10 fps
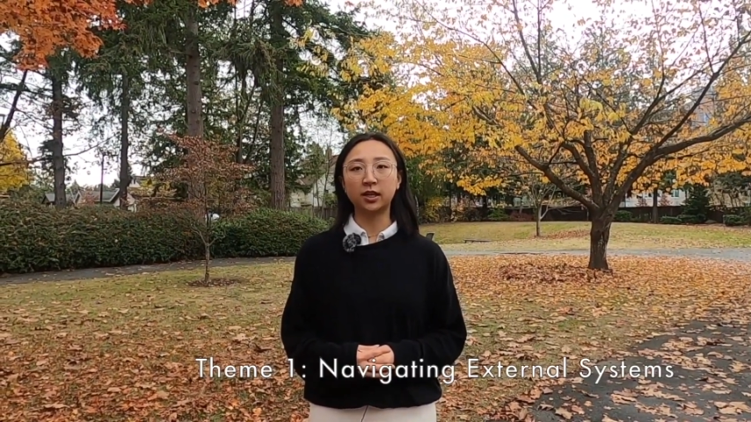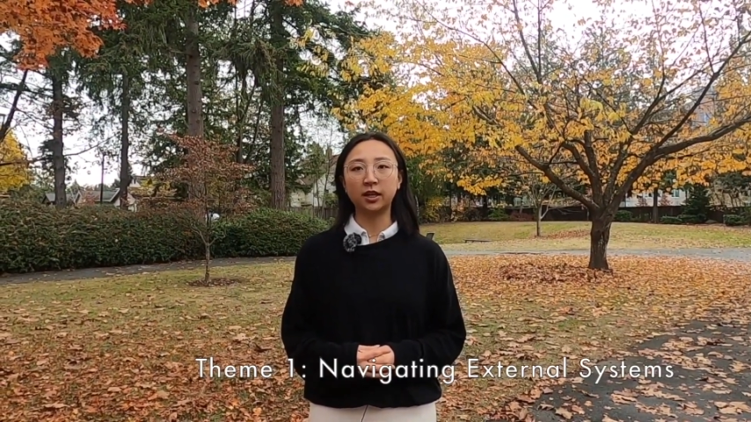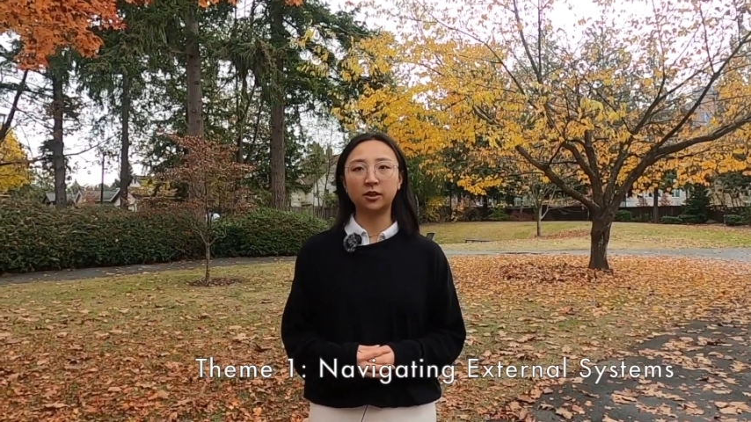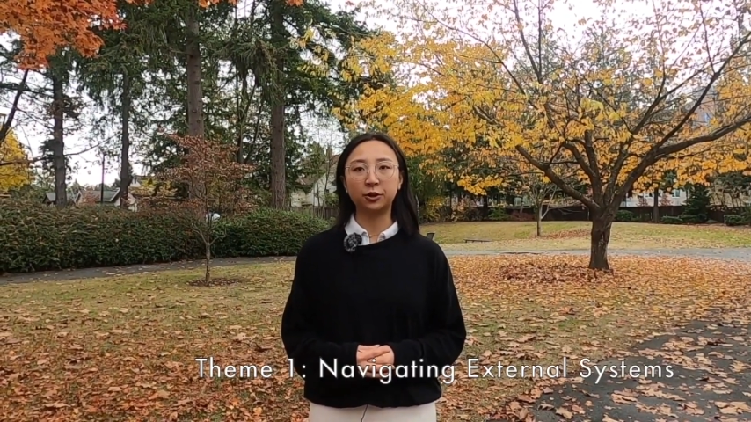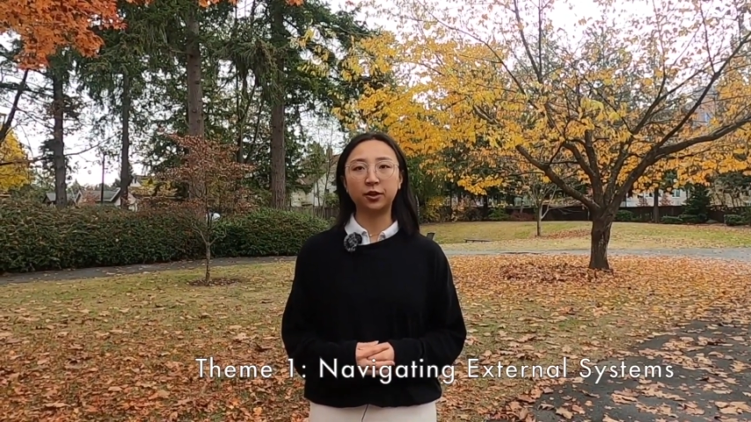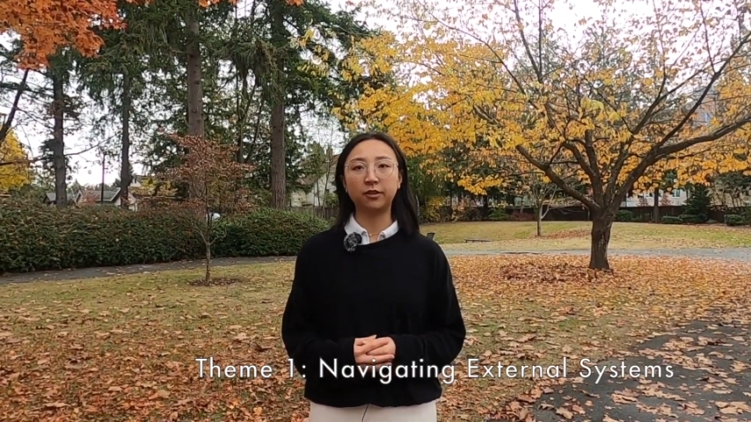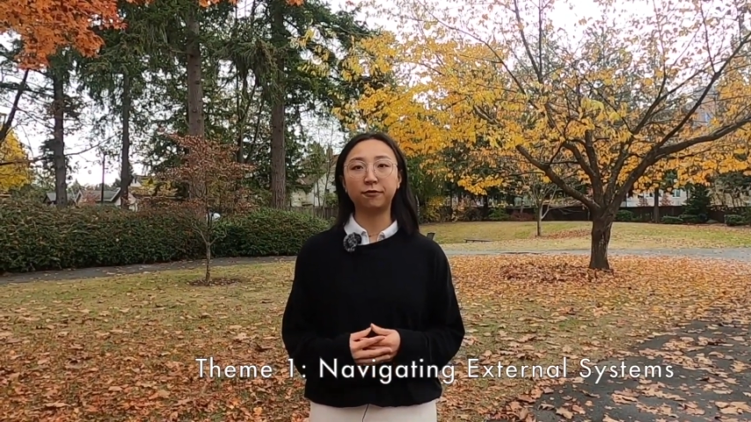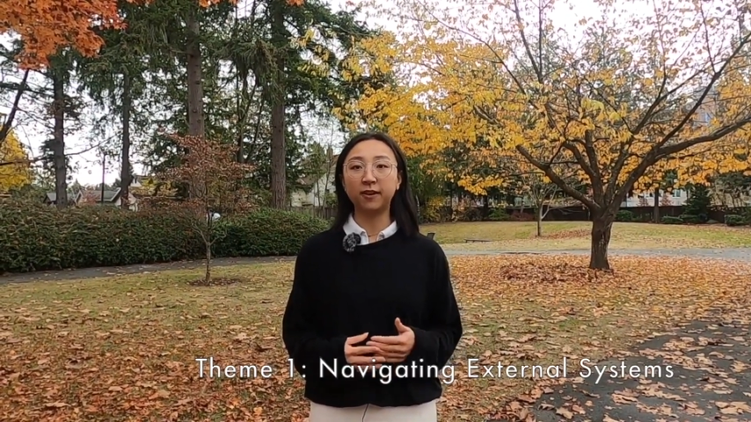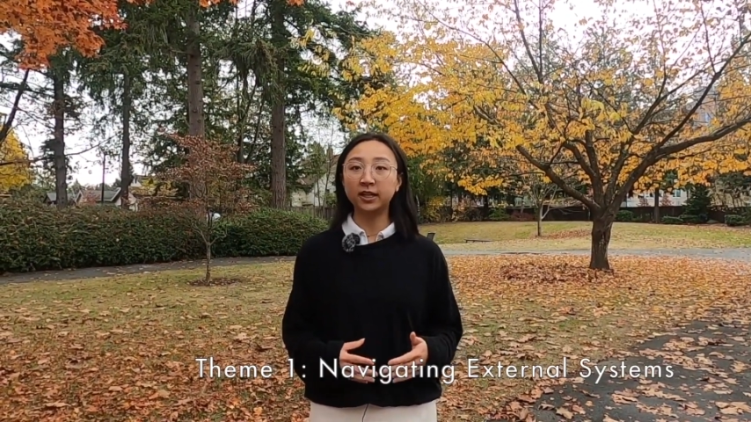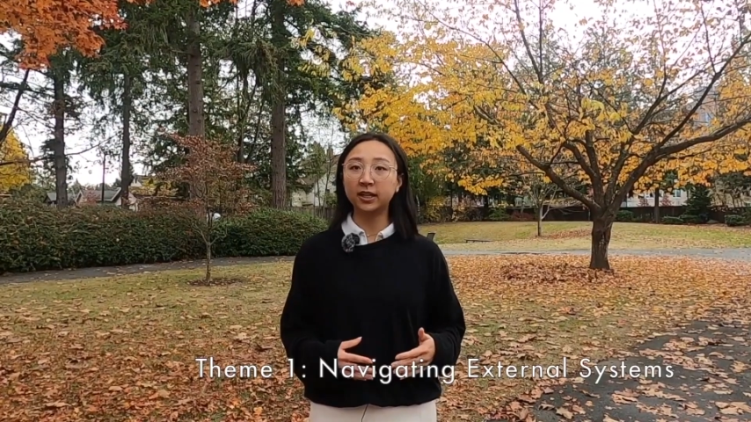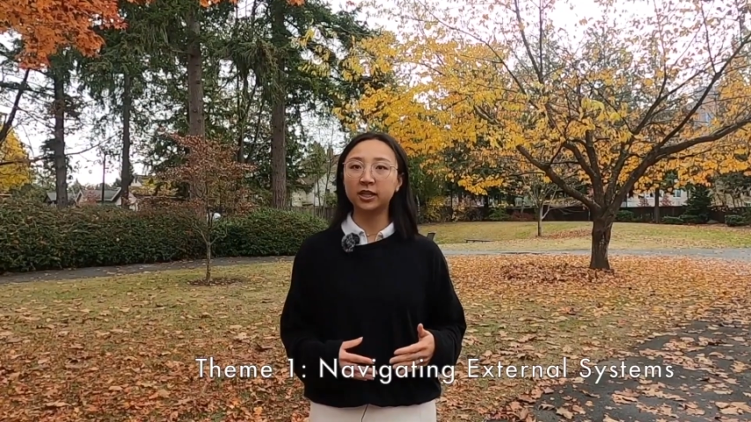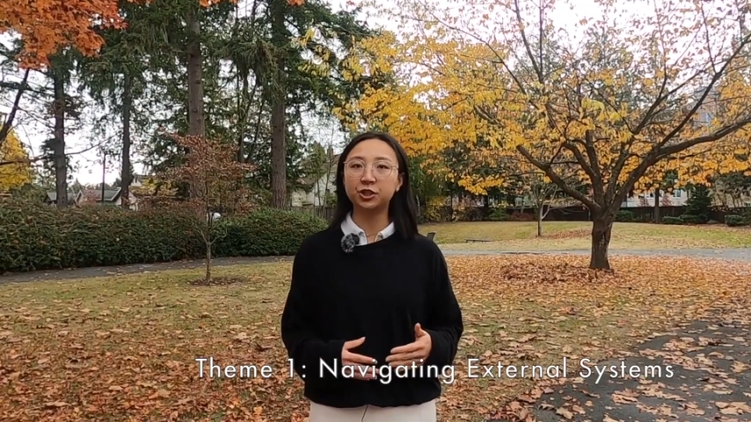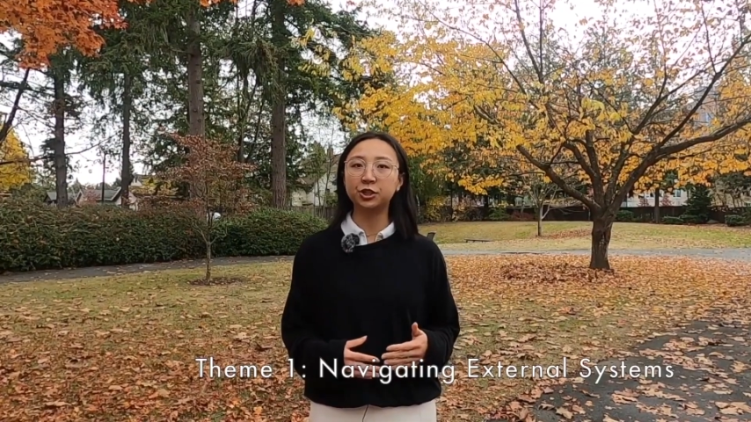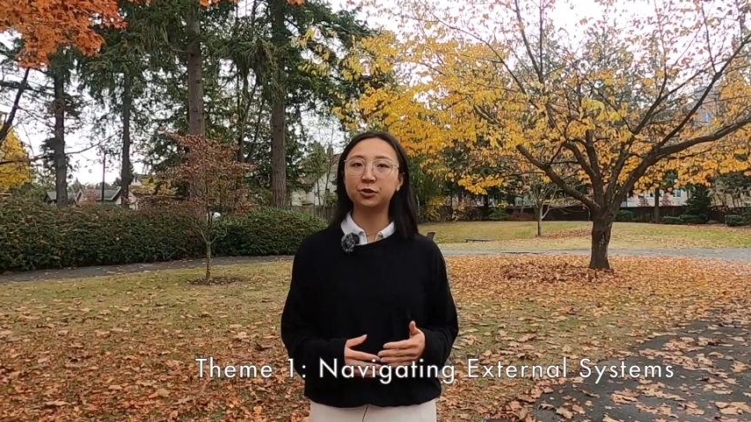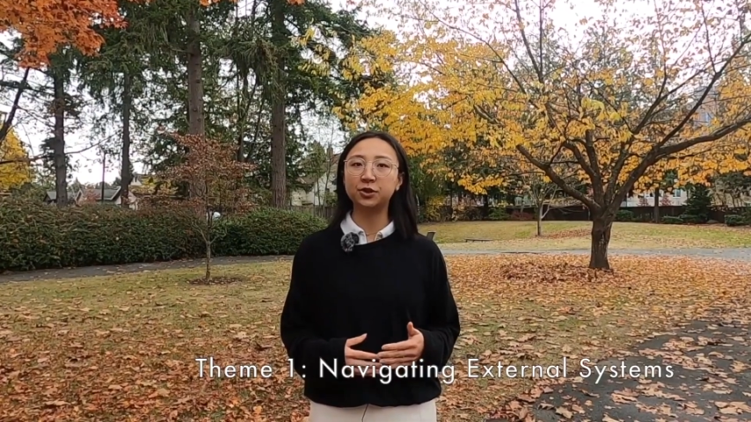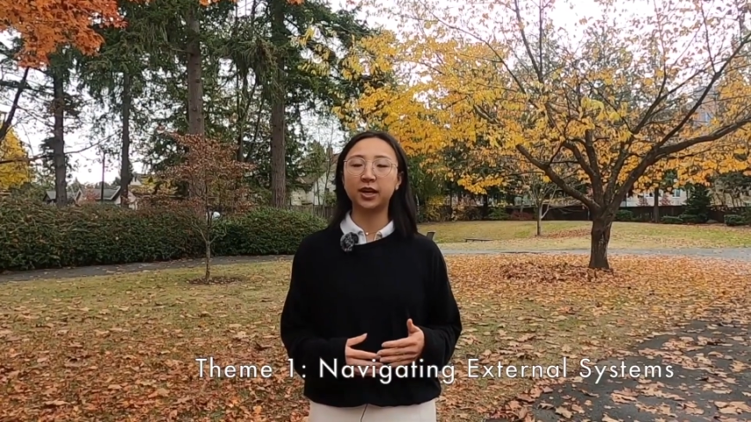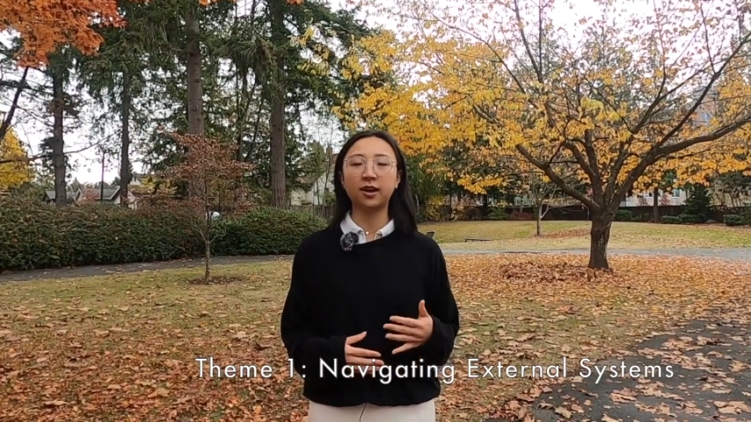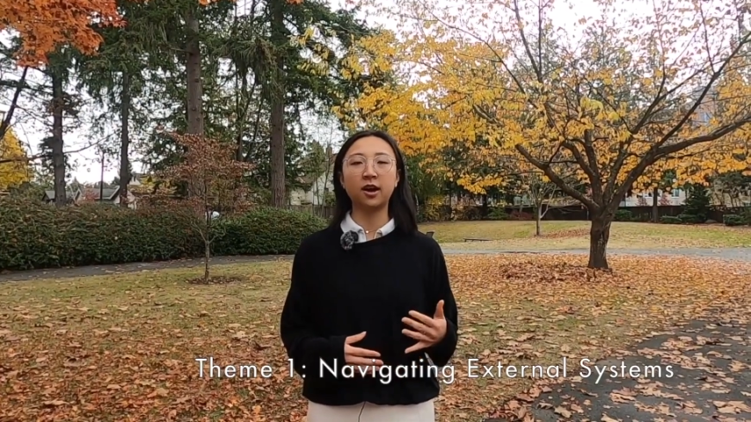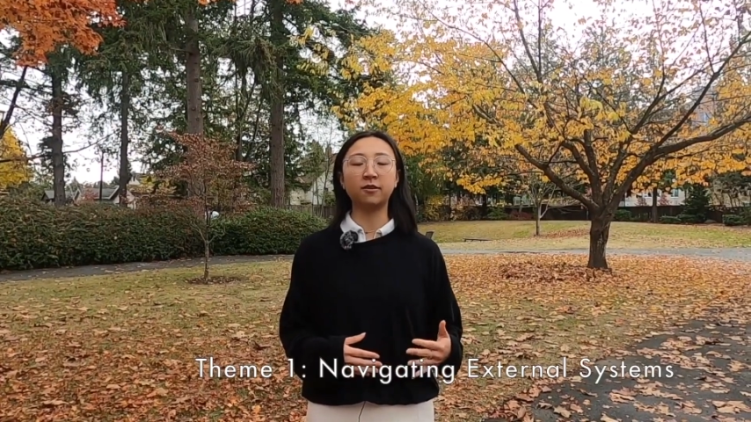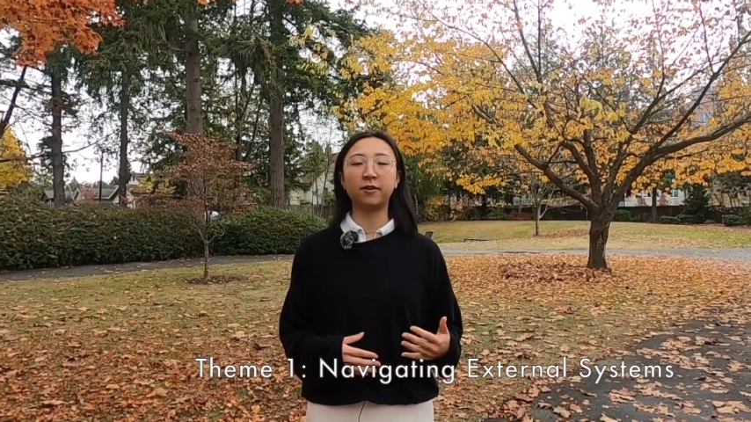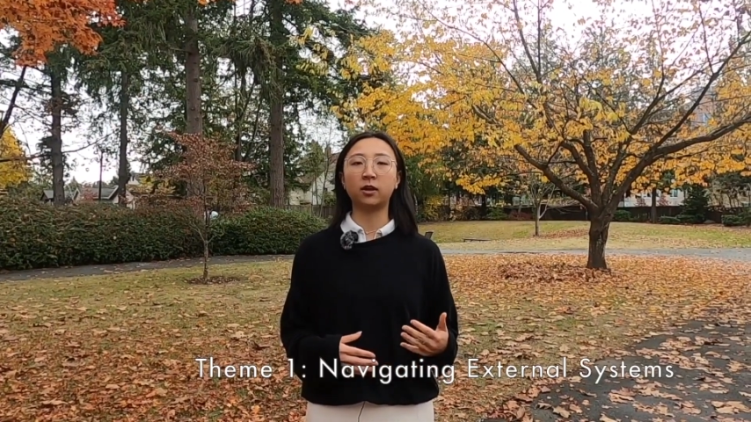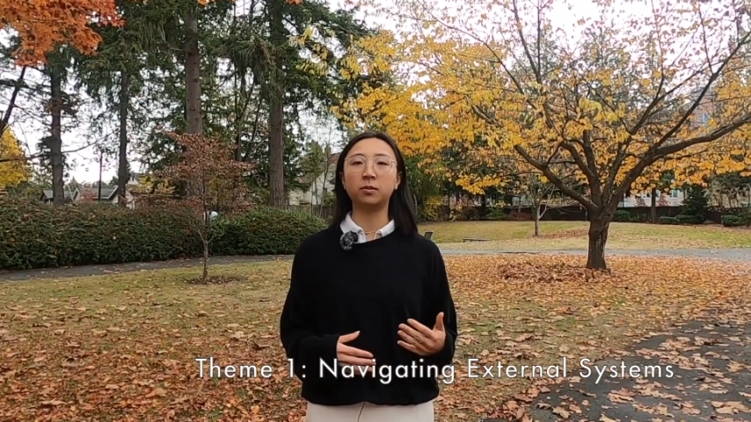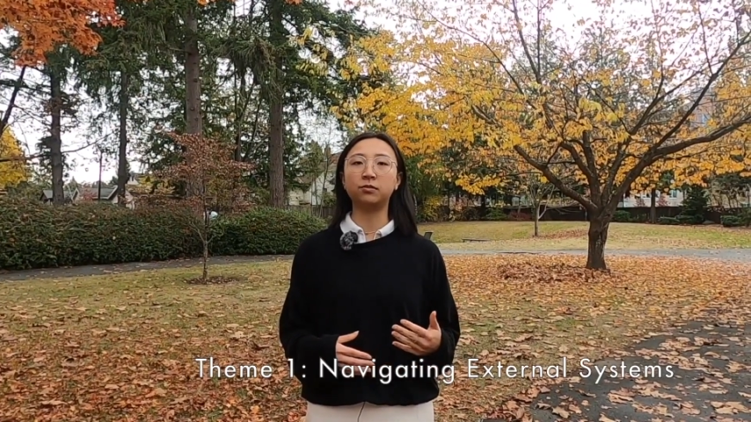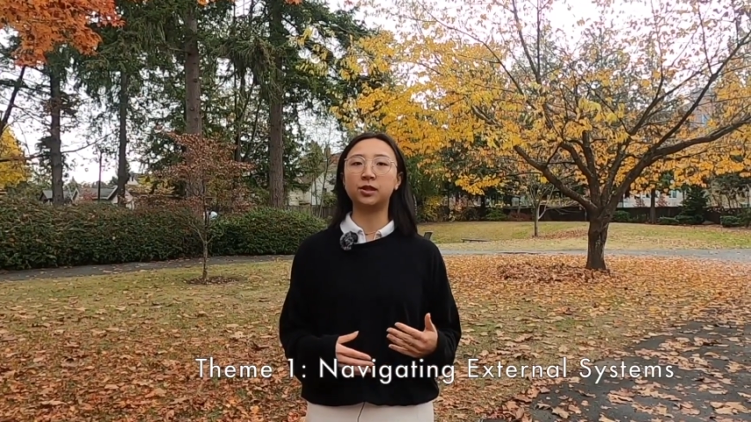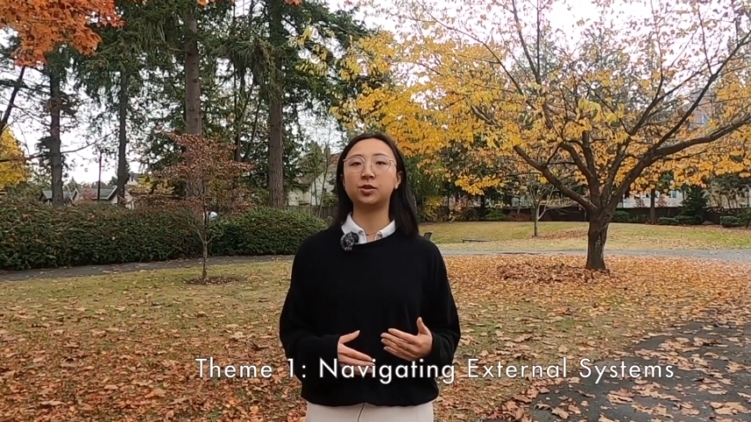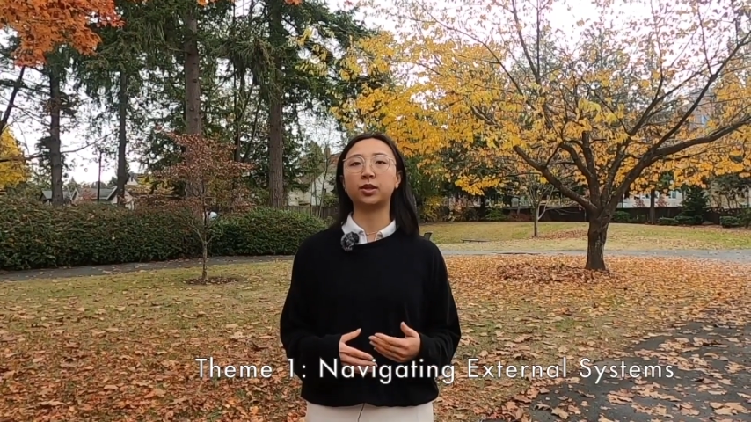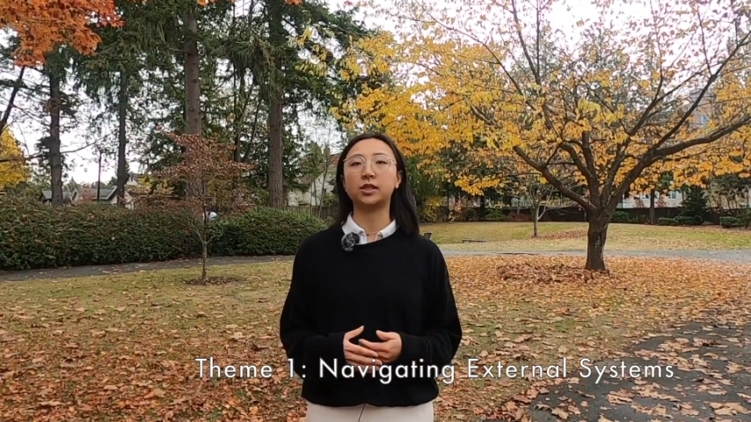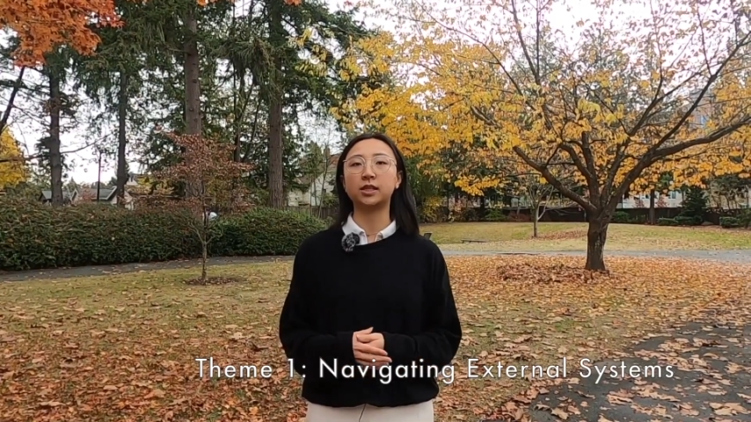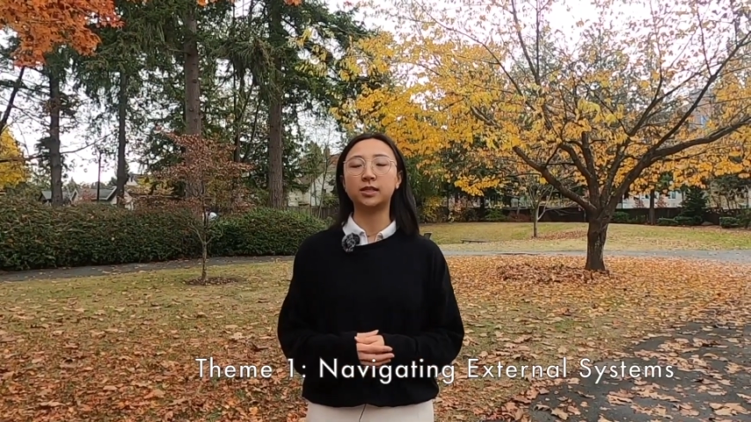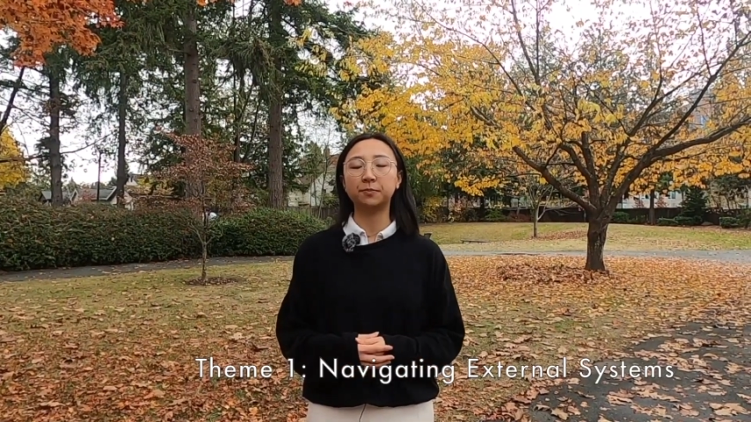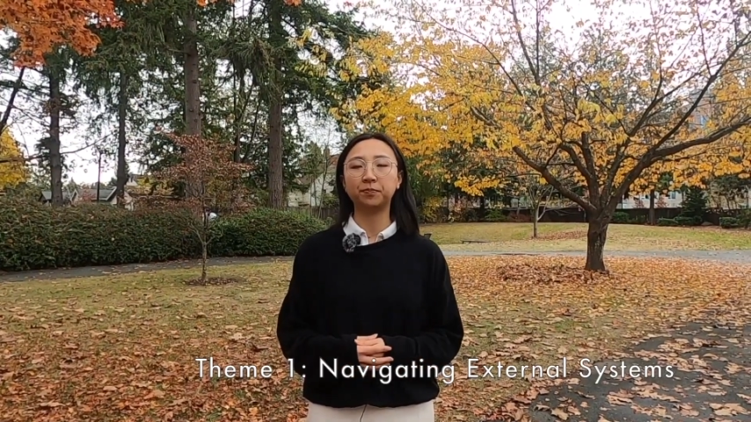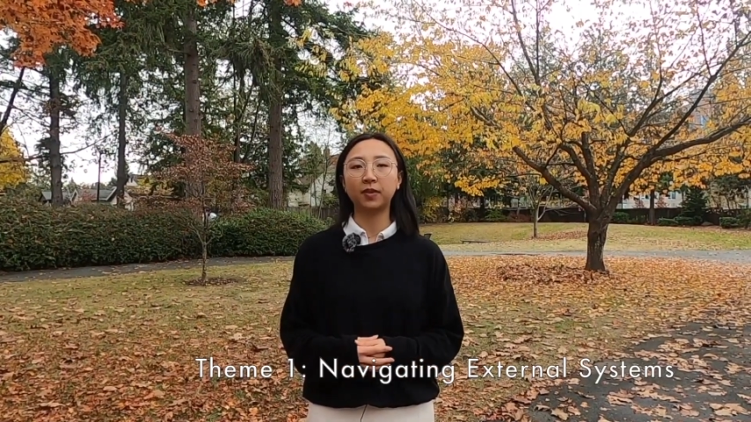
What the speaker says: including funding issues and unavailable resources.